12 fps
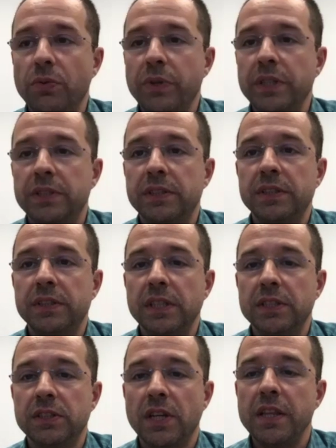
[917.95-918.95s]

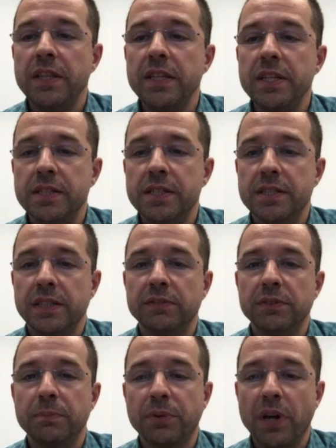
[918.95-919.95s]
it's not the success
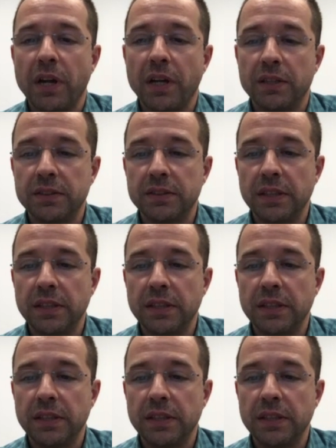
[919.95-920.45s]
of the product